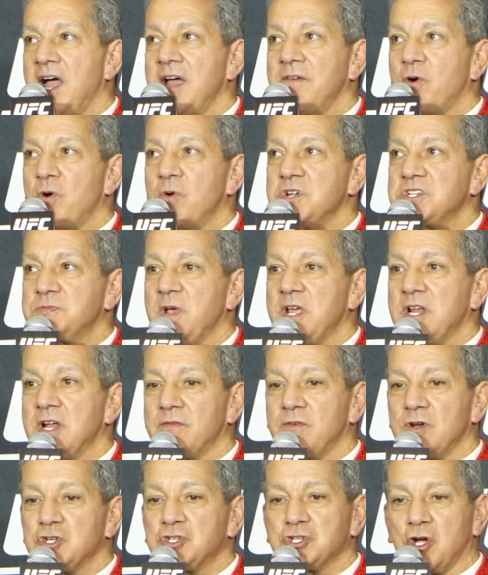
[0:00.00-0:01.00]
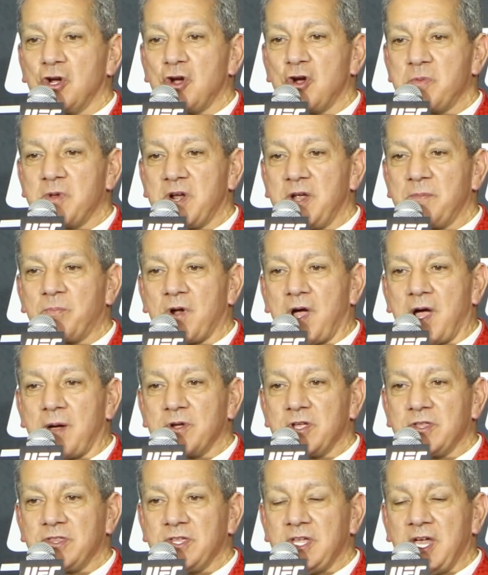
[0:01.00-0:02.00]
I've always made every show, but I
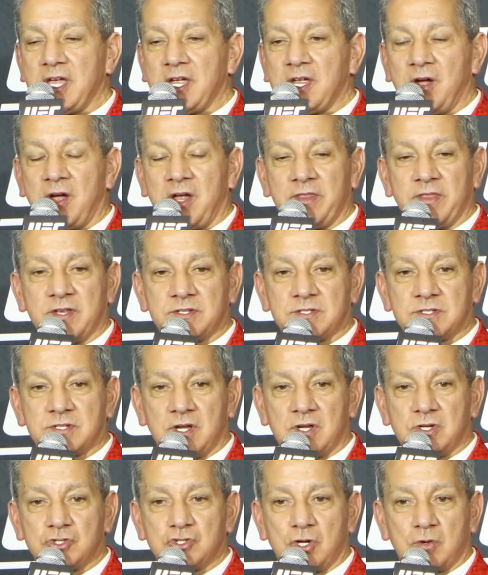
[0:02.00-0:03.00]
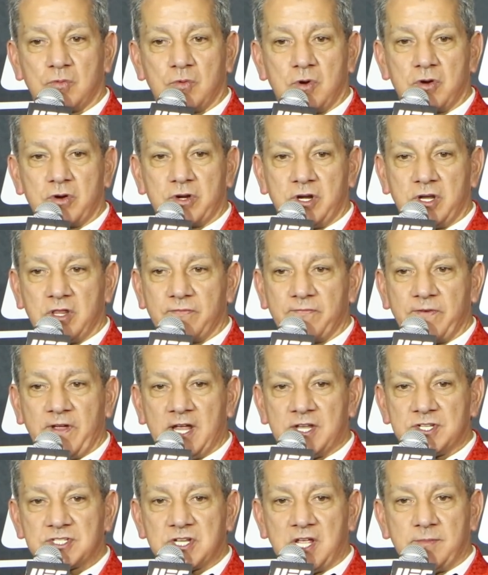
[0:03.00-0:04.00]
probably the egg on that Joe Rogan and the
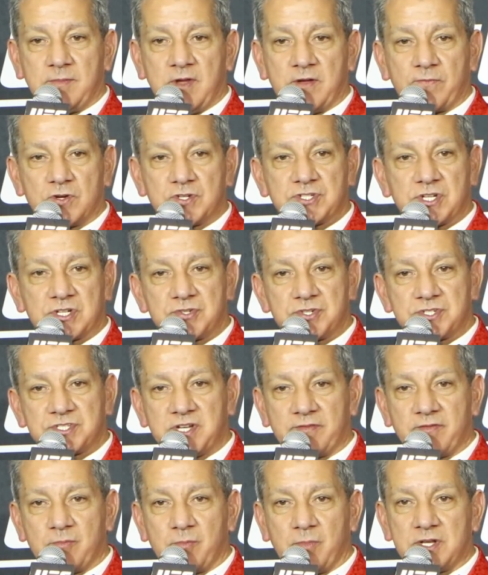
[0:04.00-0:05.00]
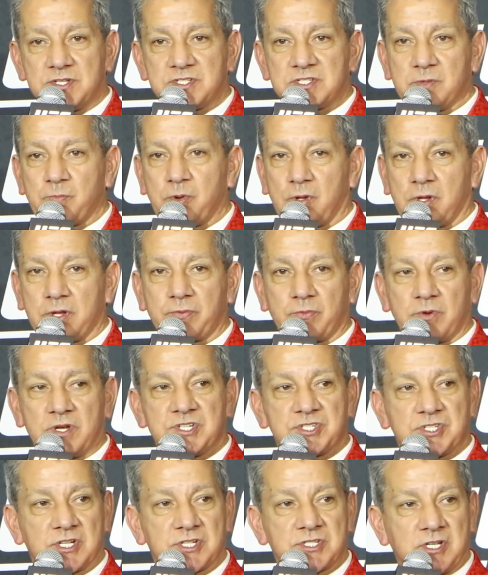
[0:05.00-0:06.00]
fans gave me for 6 or 7 months to pull a
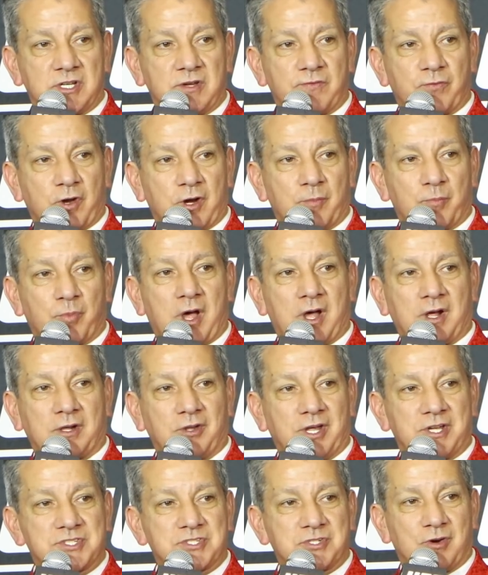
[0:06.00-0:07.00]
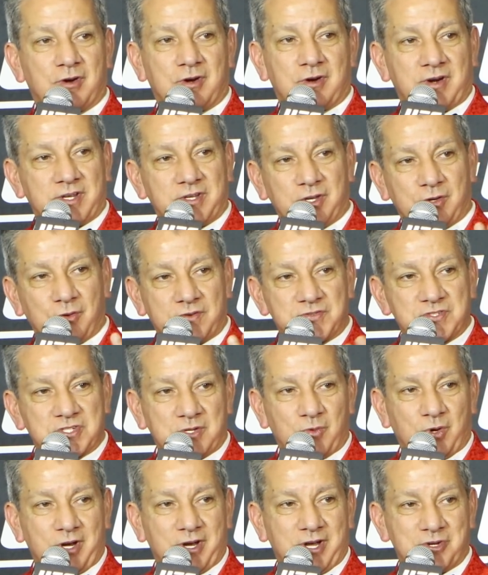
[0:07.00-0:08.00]
360 in front of Brock Lesnar at
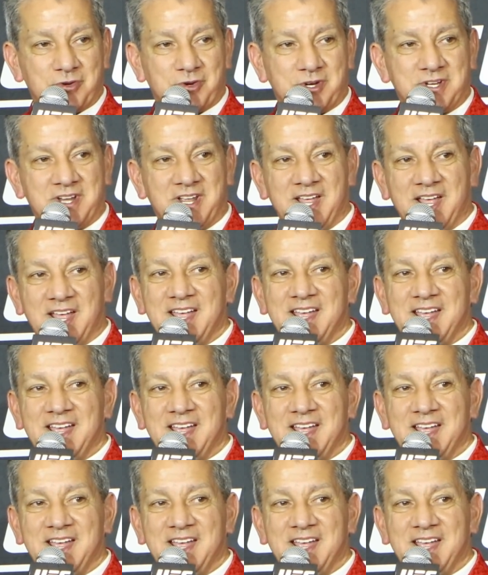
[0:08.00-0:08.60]
UFC 100.